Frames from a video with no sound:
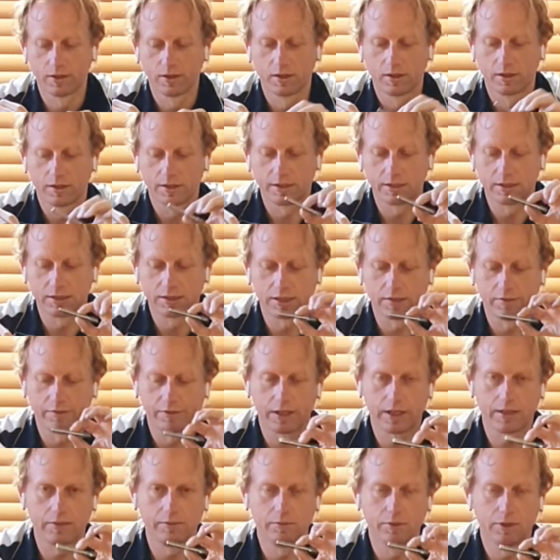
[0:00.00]
These have
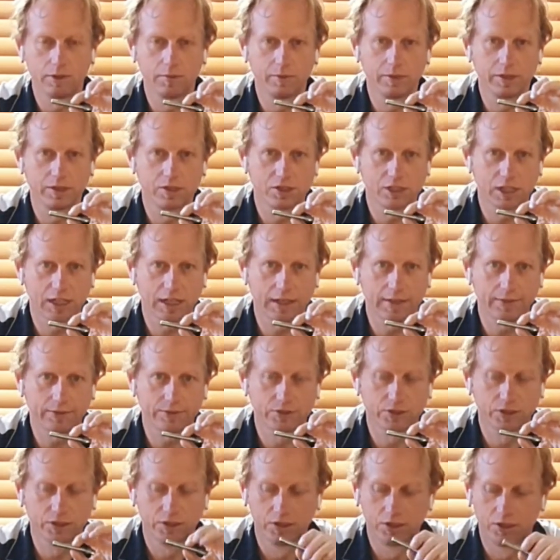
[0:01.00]
8mm shafts,